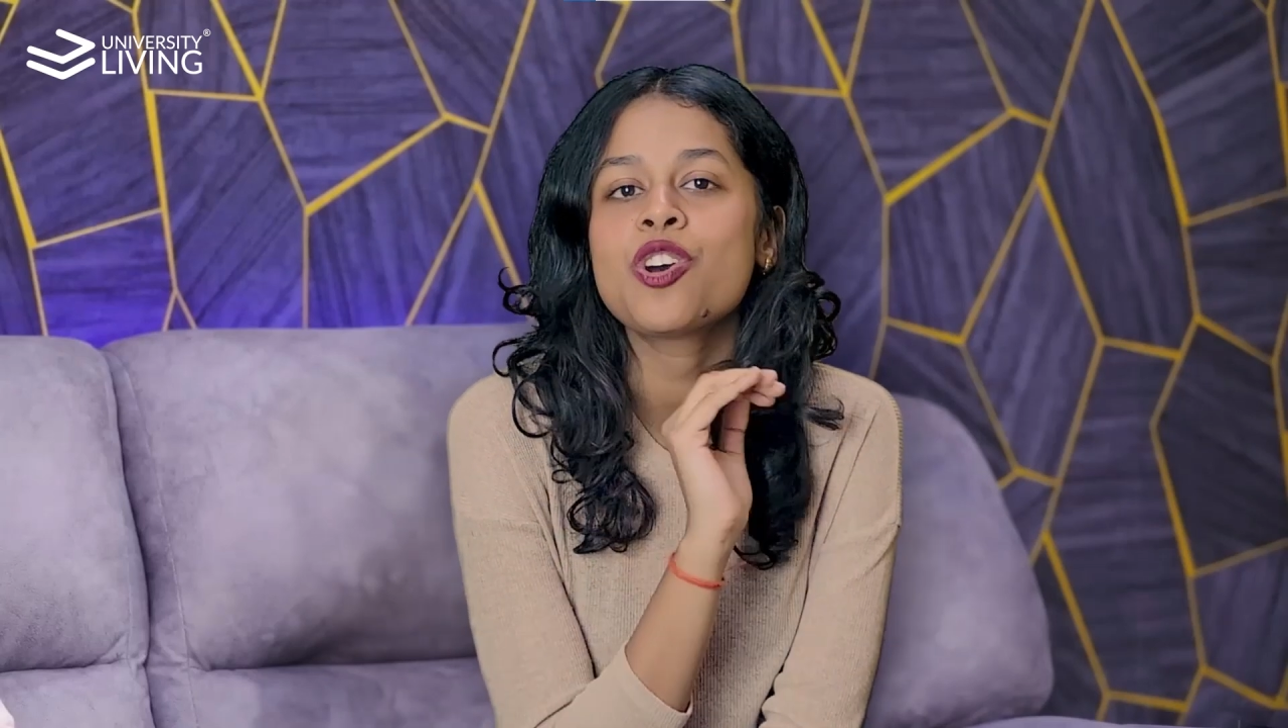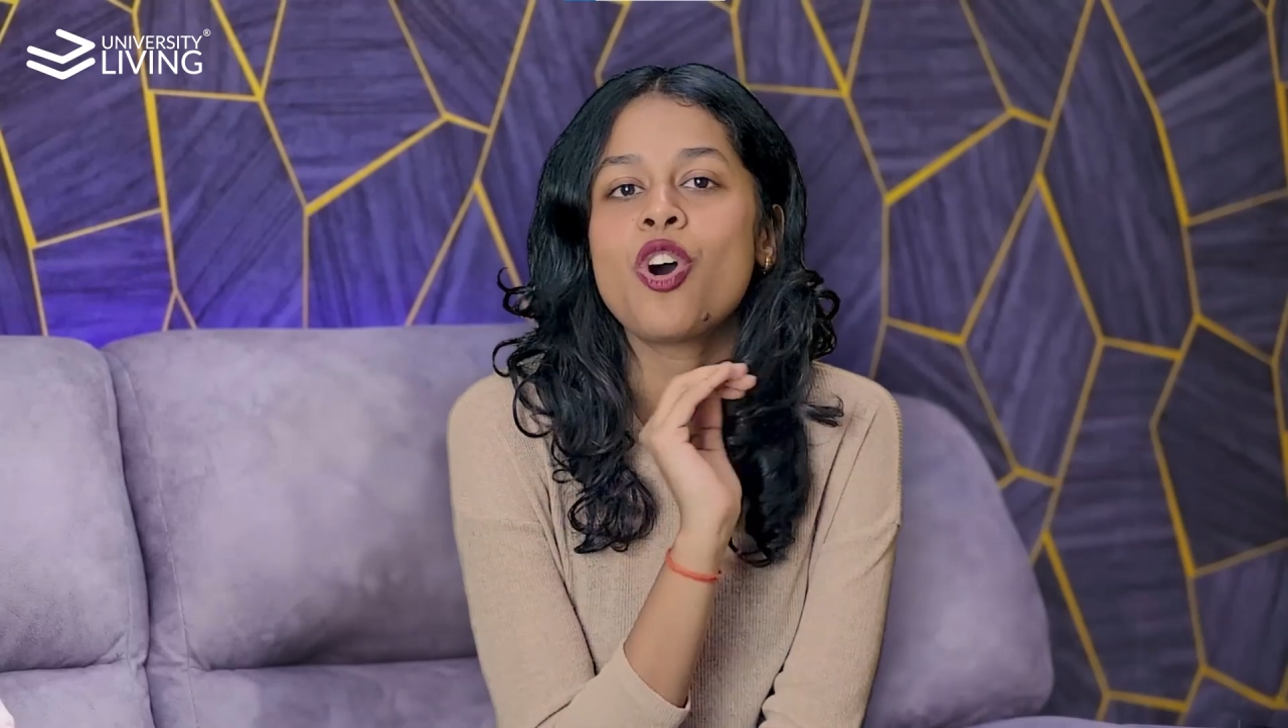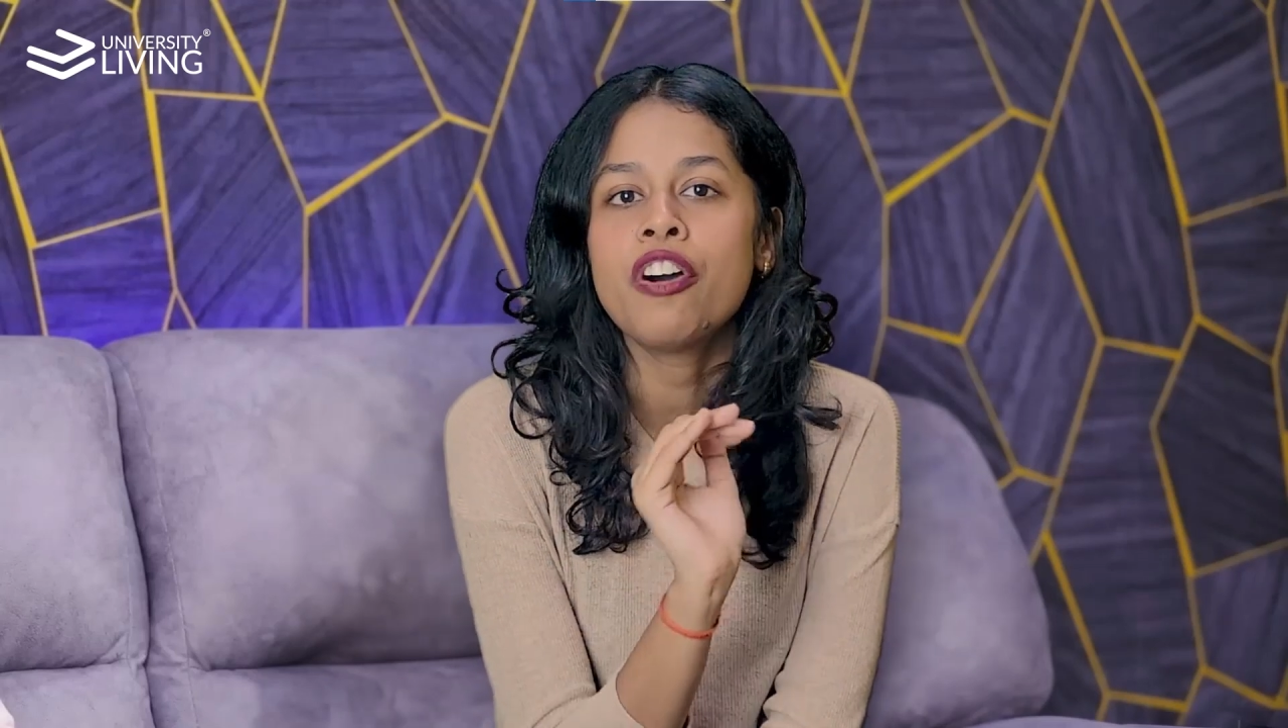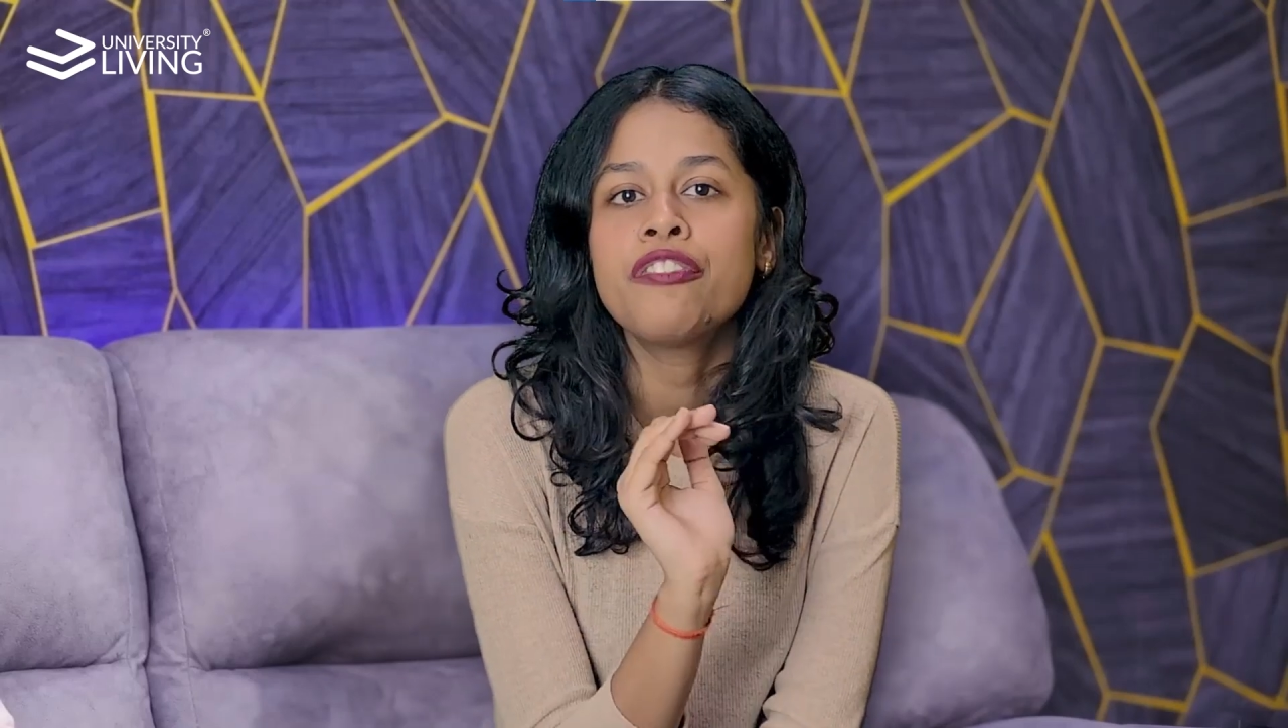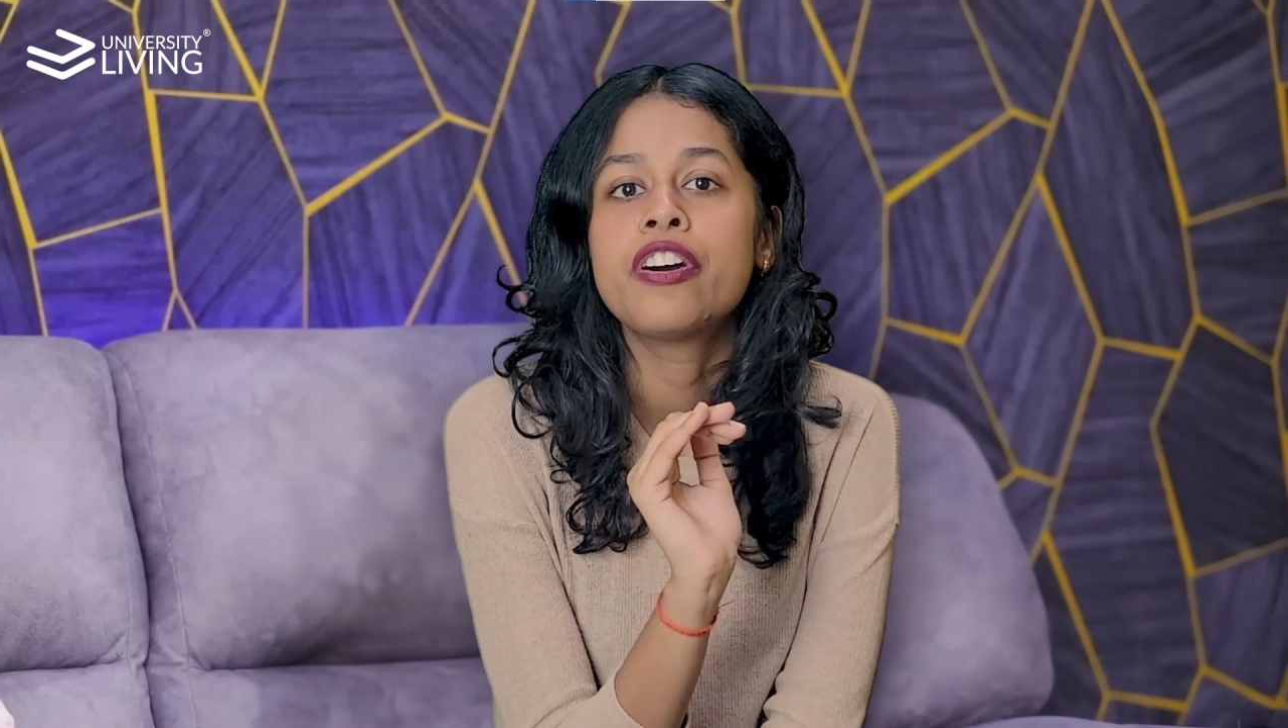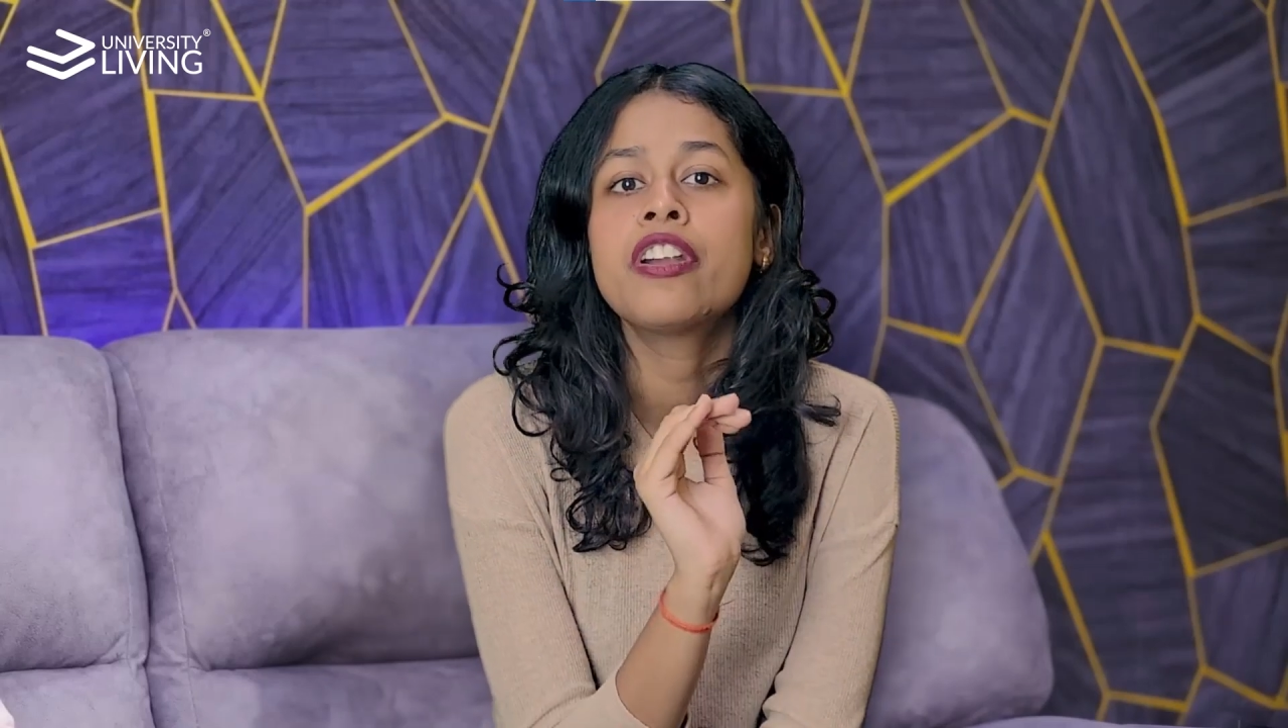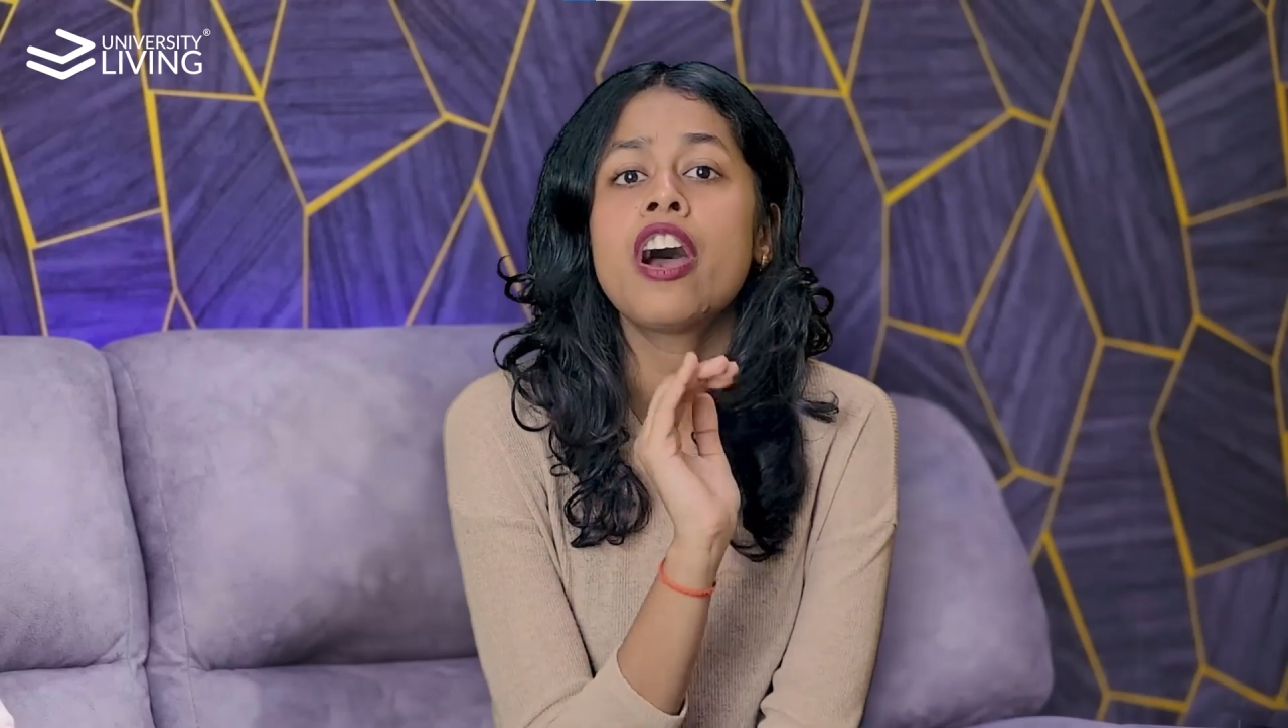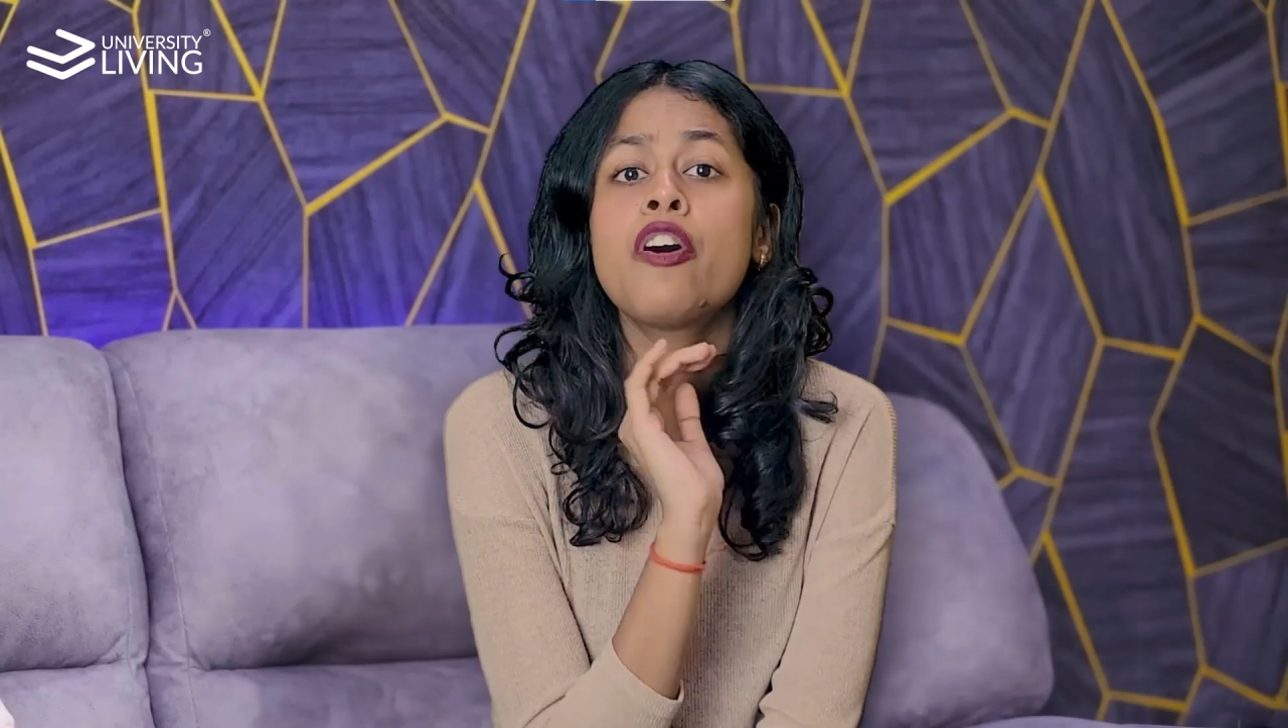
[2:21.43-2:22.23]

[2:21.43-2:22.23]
offer a